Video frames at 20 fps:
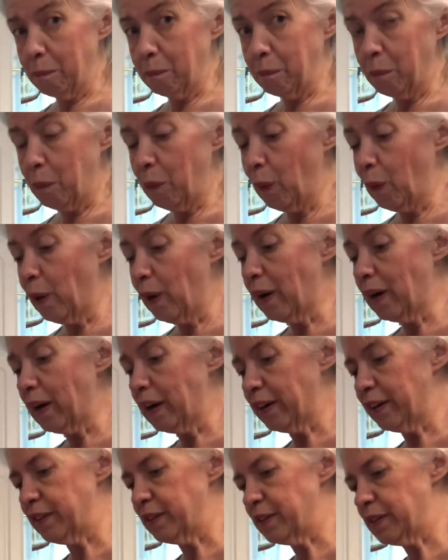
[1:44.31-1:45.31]
more
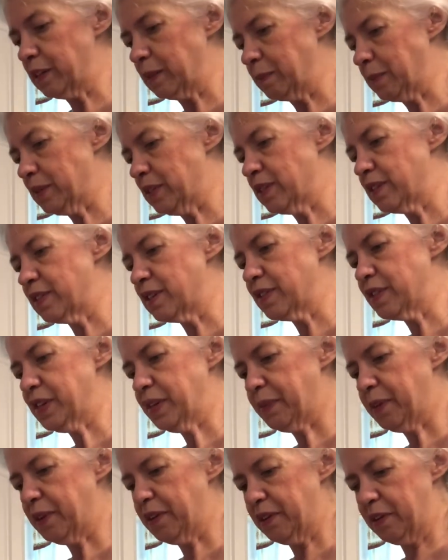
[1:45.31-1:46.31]
cucumbers, if you
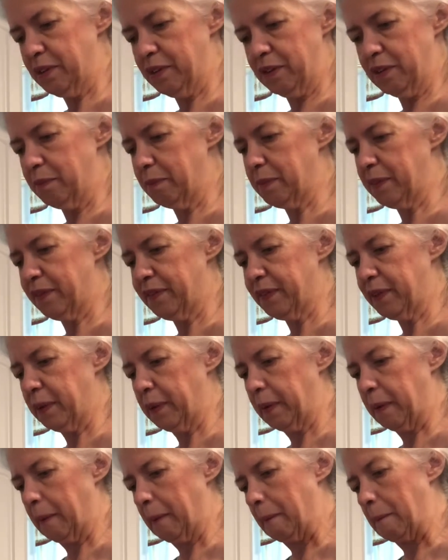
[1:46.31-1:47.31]

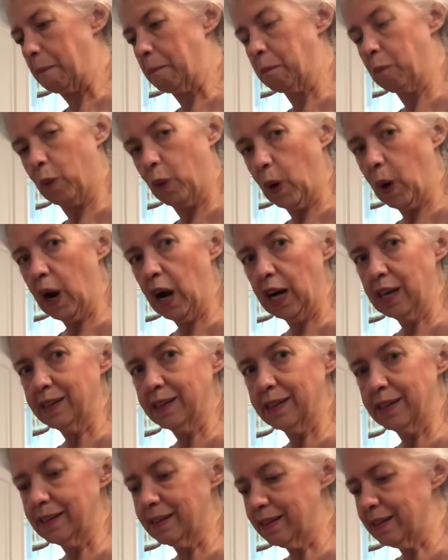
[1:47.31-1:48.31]
prefer more
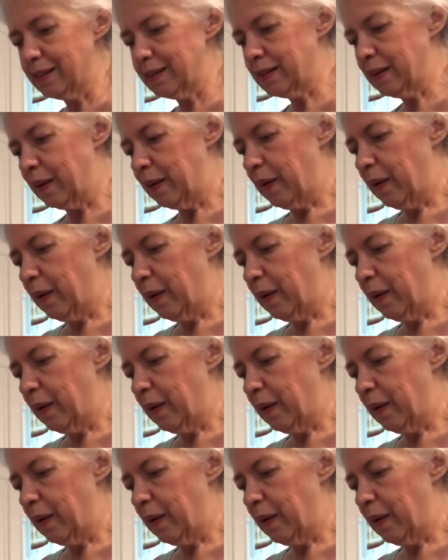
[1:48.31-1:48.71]
onions,